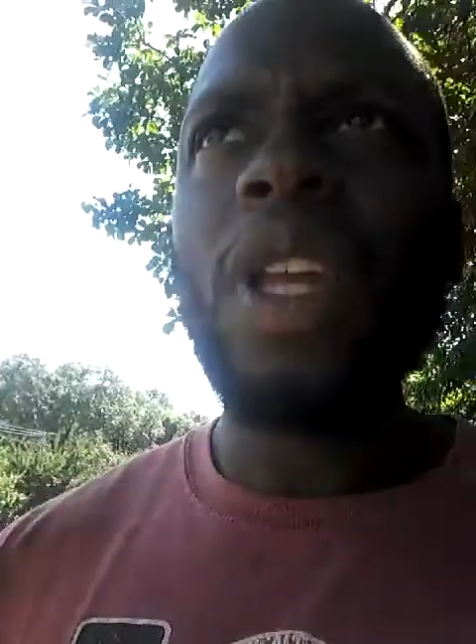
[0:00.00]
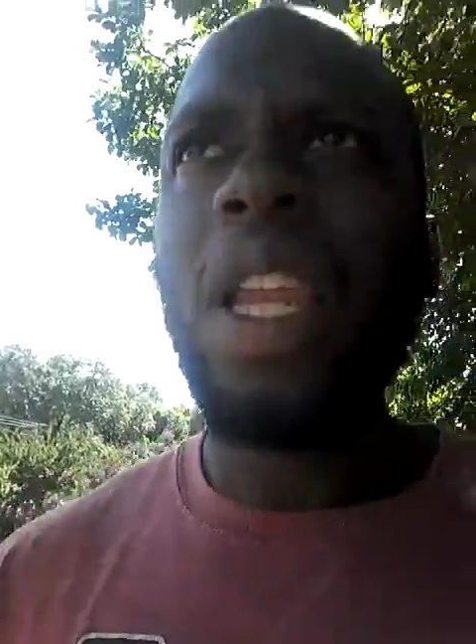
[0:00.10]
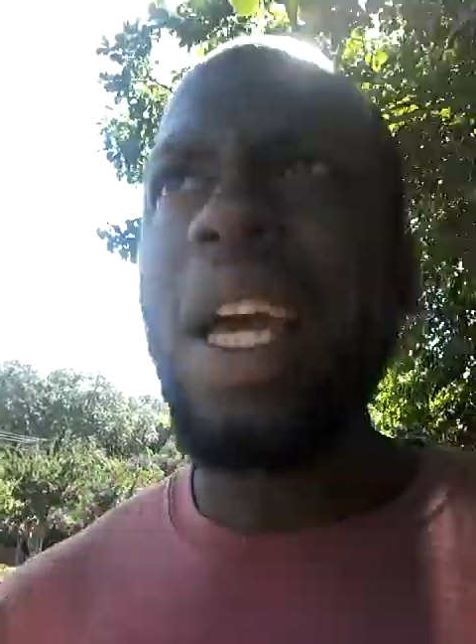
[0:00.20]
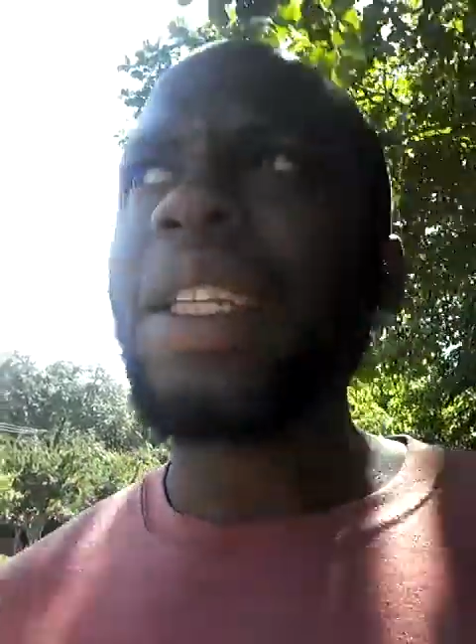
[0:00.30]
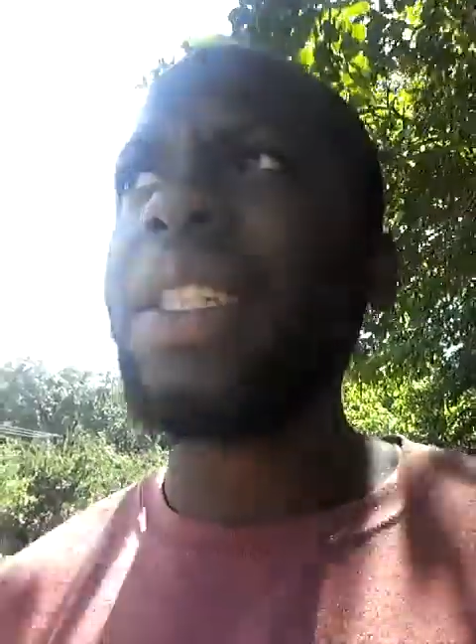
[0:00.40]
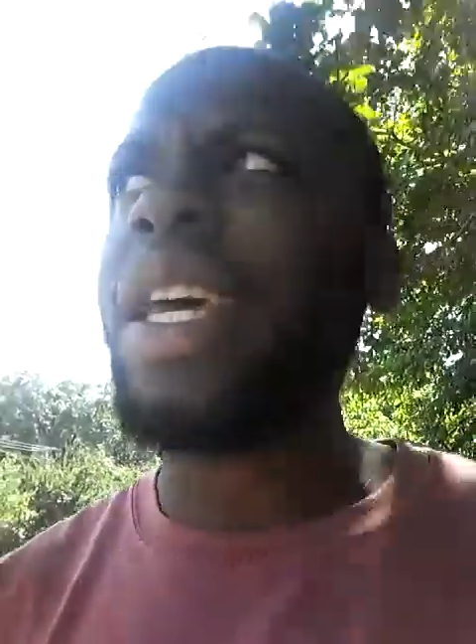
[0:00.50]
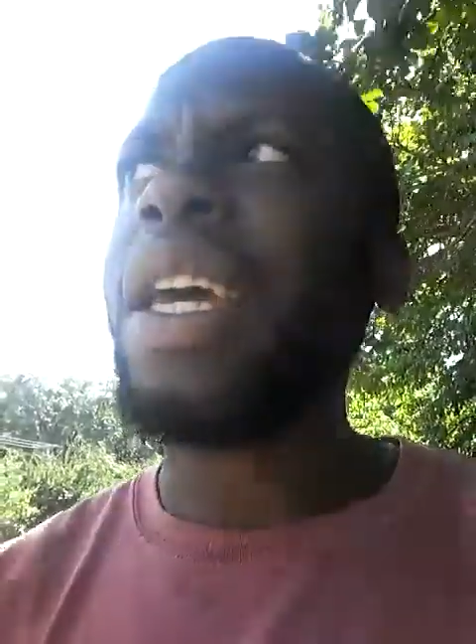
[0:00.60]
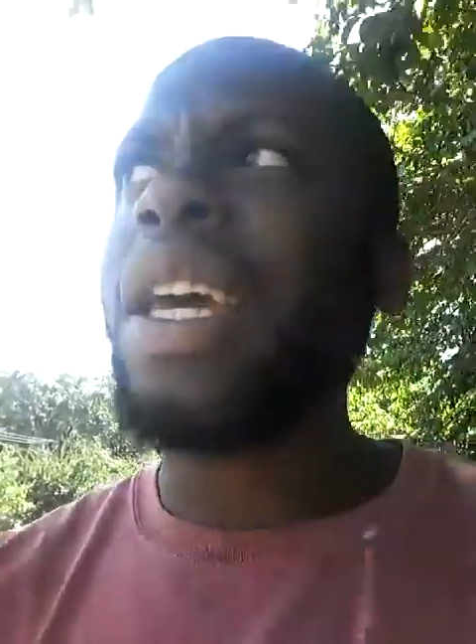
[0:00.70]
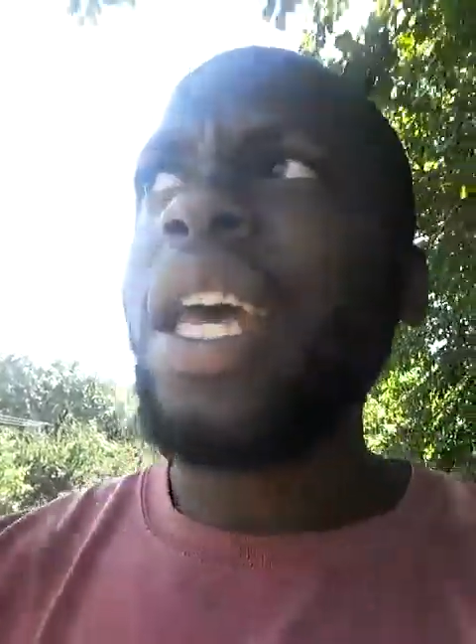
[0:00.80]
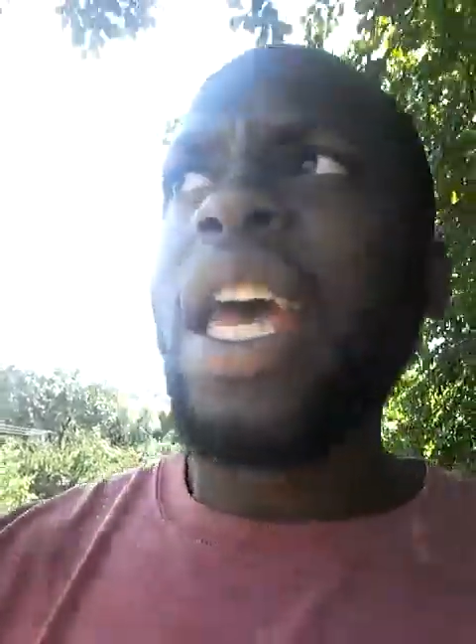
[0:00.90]
Like I
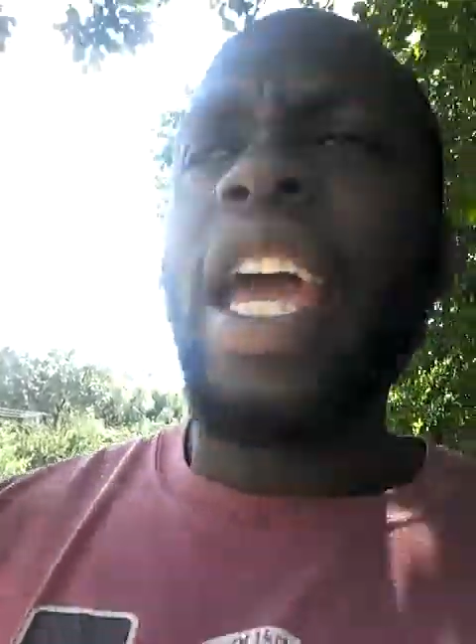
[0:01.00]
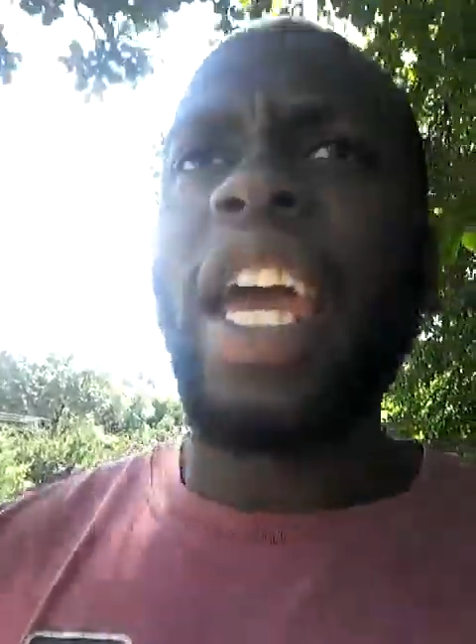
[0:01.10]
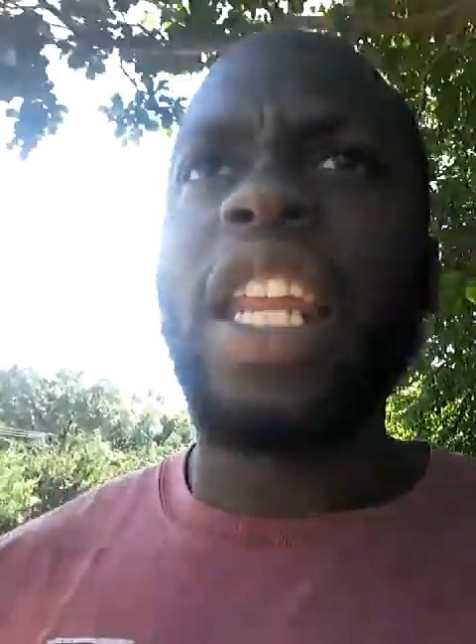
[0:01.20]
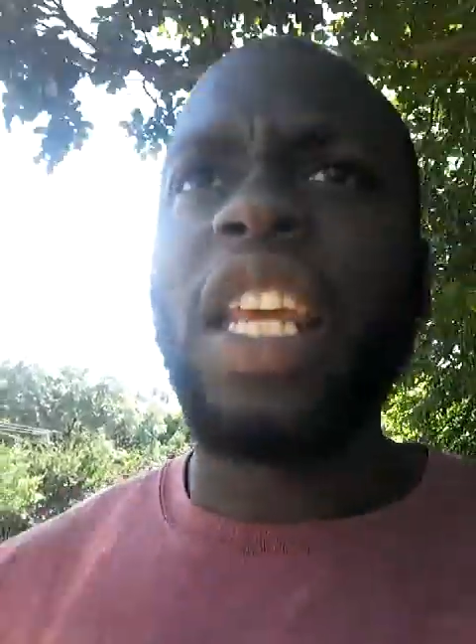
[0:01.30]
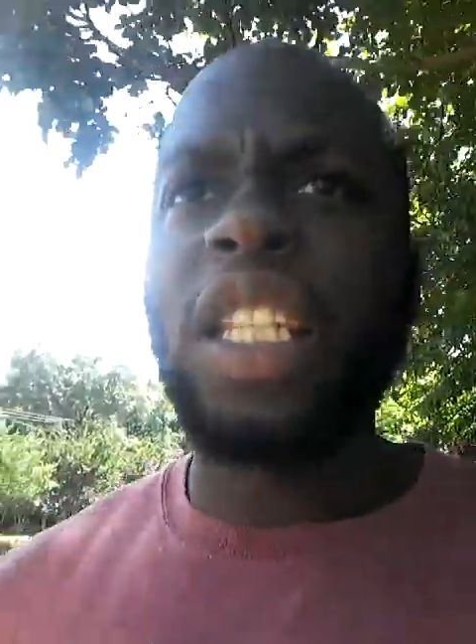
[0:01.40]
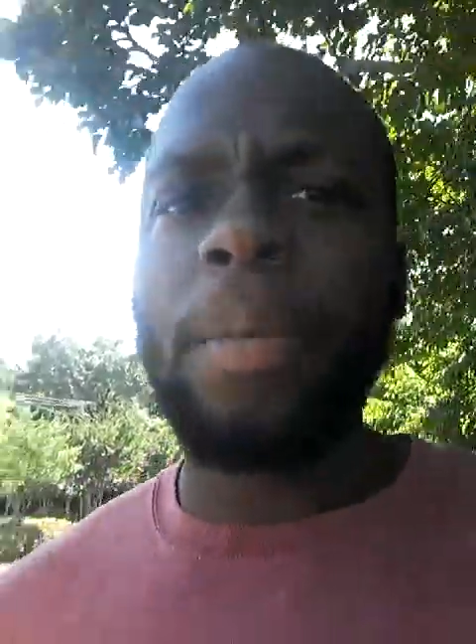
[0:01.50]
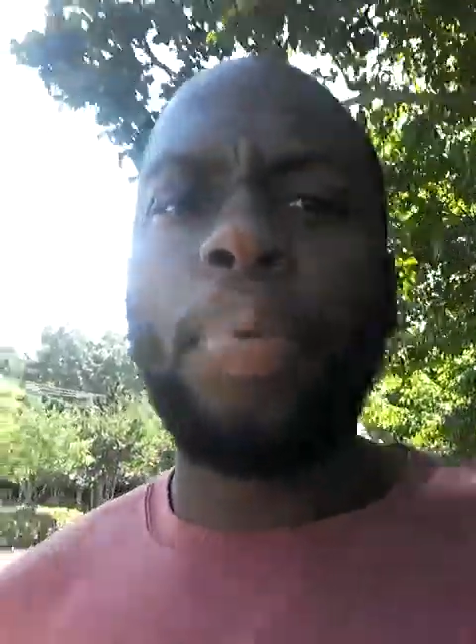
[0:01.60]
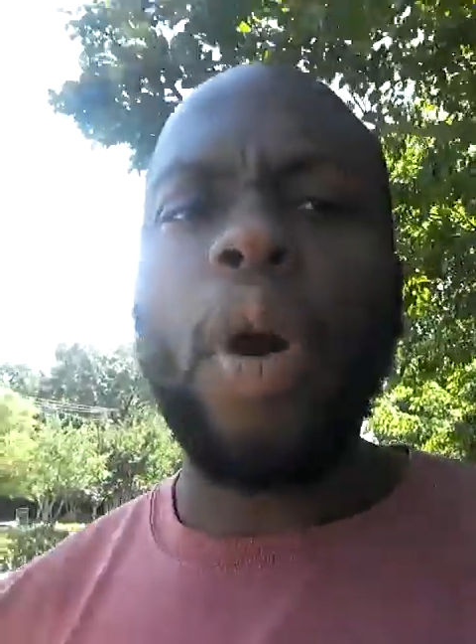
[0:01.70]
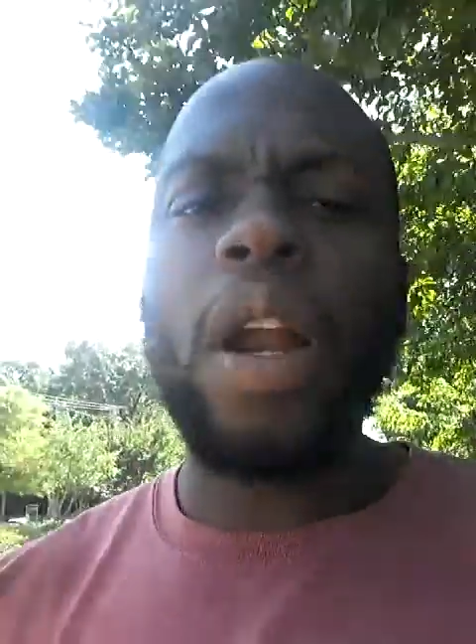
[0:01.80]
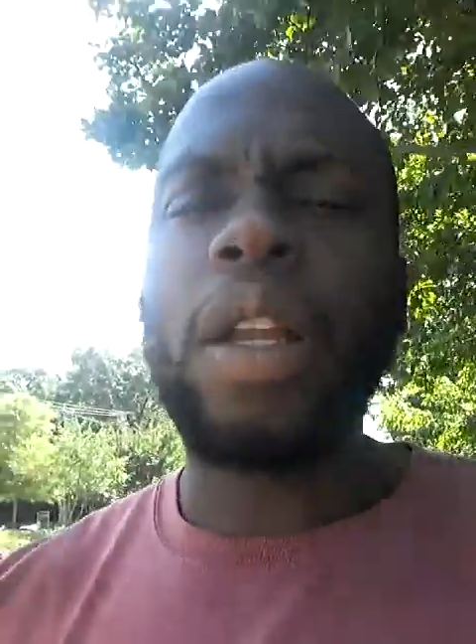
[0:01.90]
said, it is
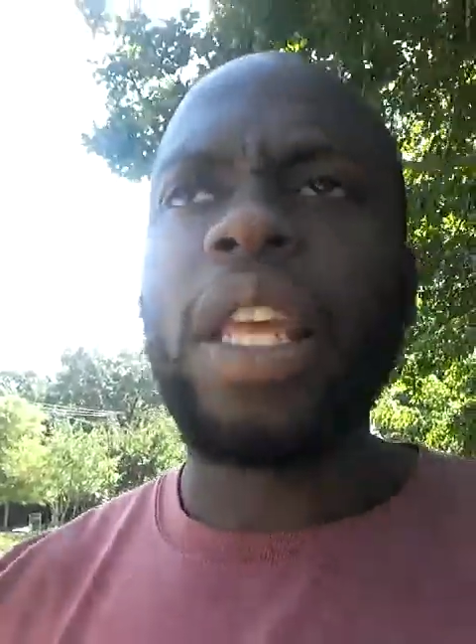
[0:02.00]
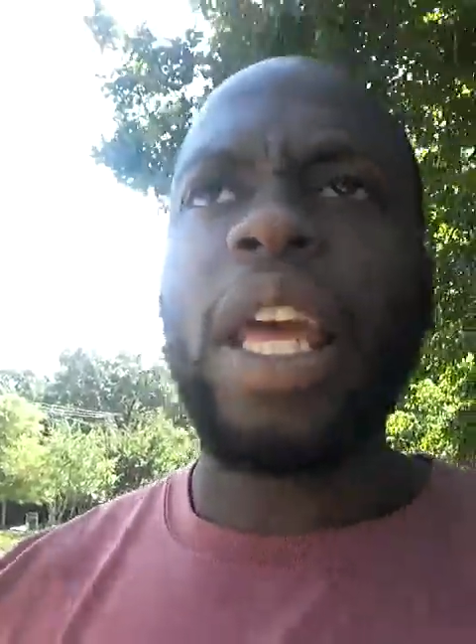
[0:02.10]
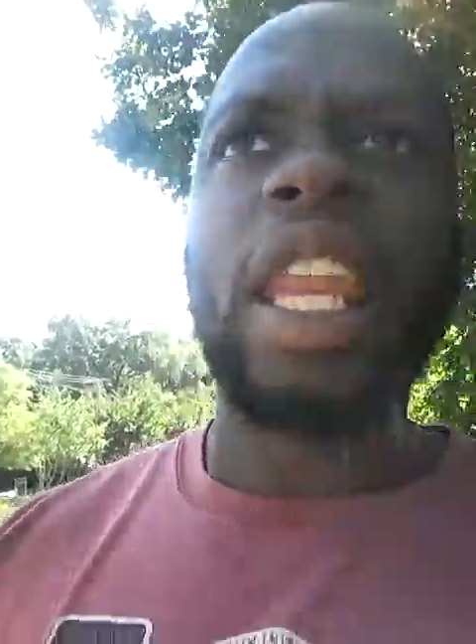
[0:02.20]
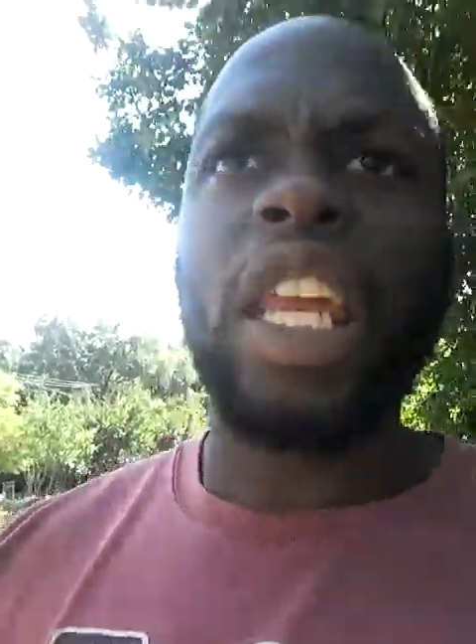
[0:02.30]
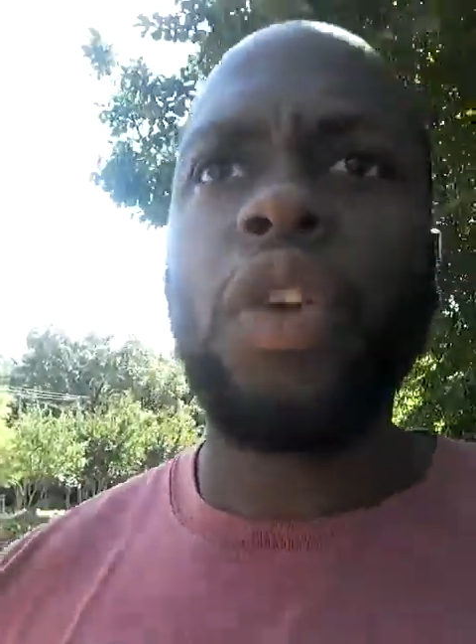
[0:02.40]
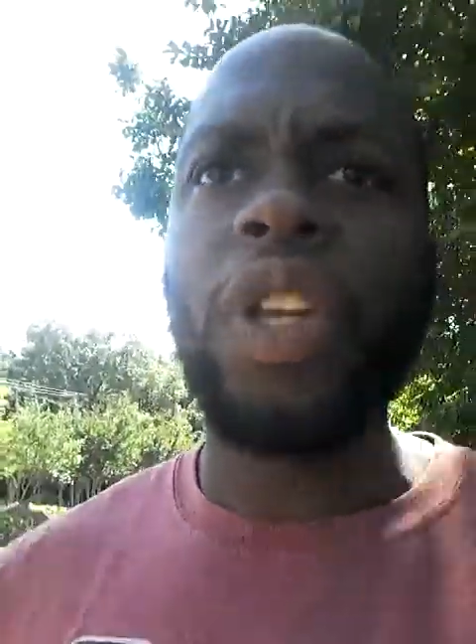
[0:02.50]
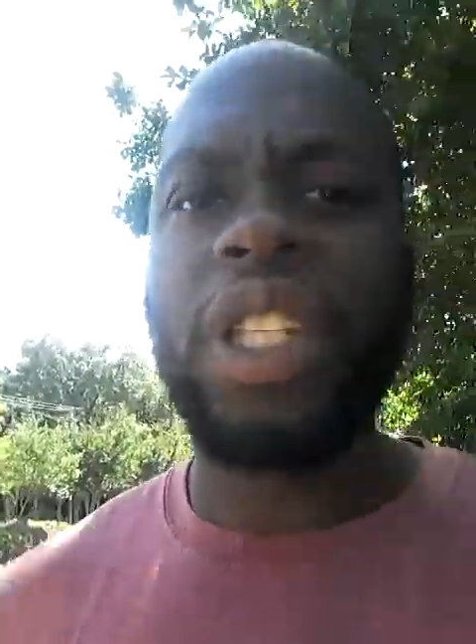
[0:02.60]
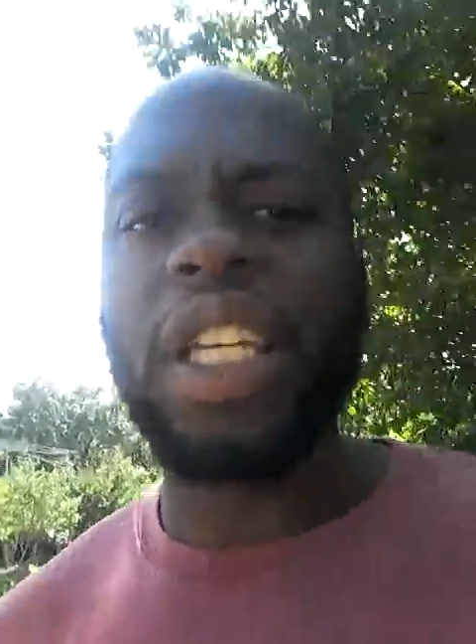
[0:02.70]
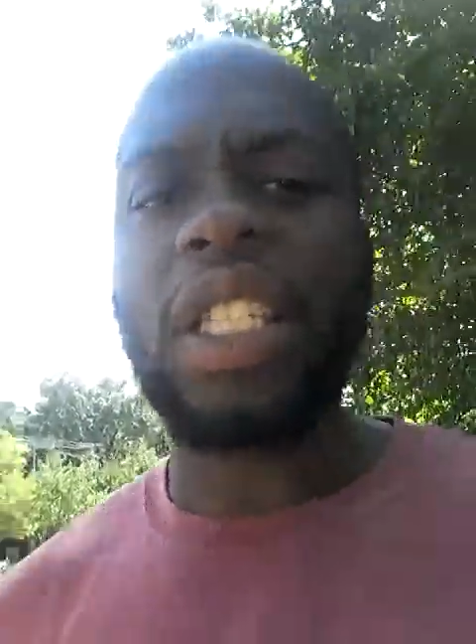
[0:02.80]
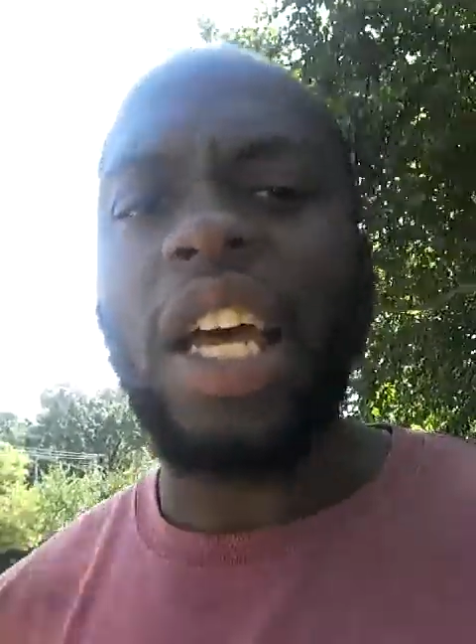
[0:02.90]
important that it increase
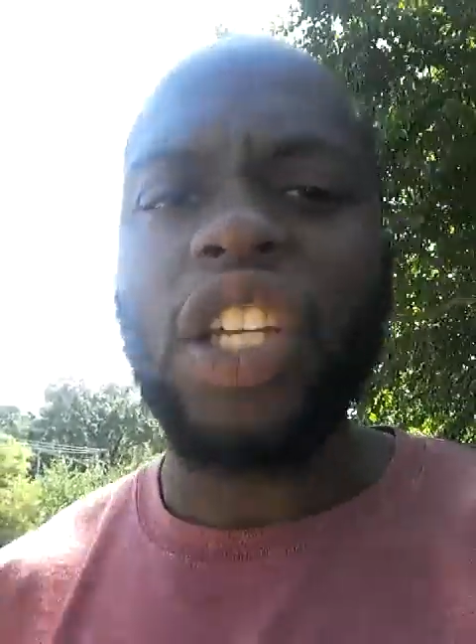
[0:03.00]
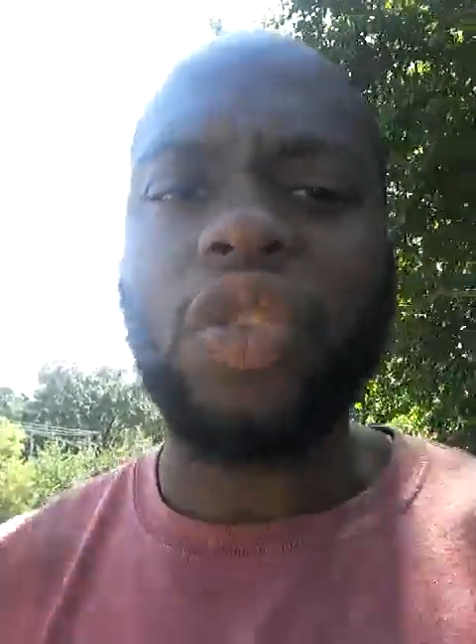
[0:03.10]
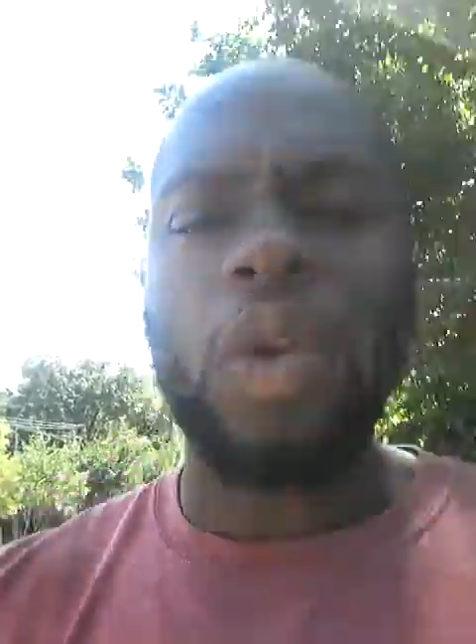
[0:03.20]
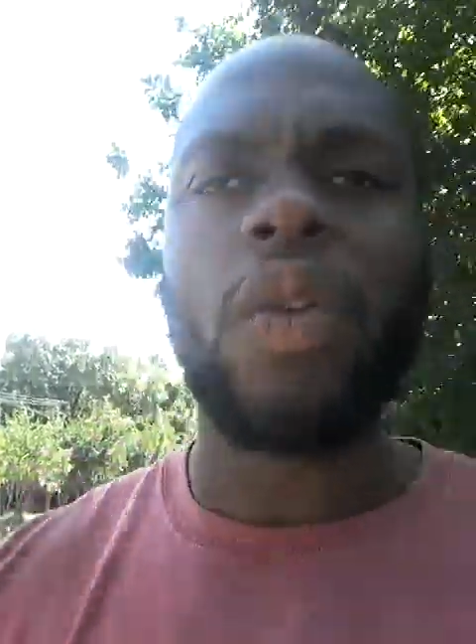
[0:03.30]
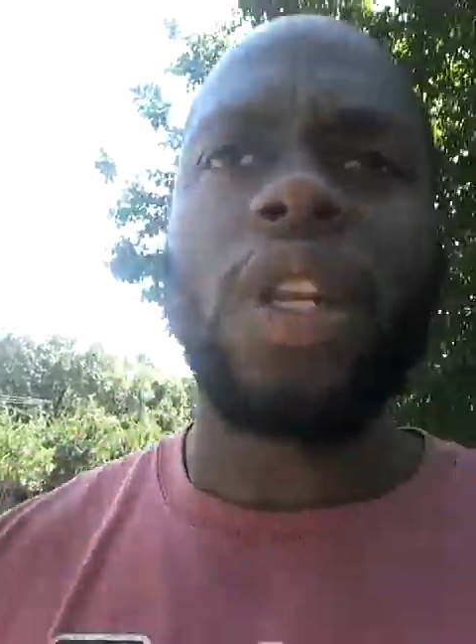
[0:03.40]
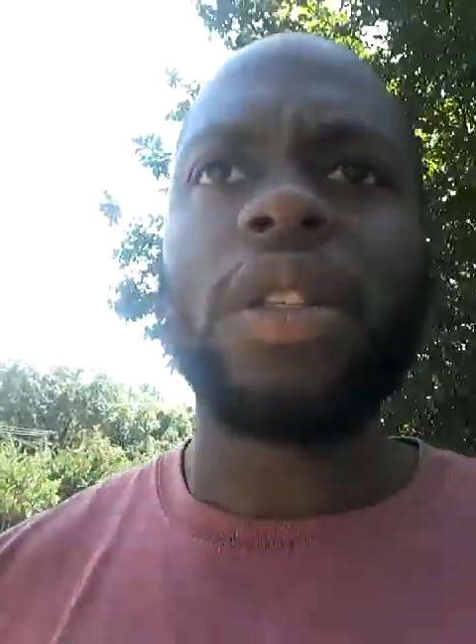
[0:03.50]
testosterone.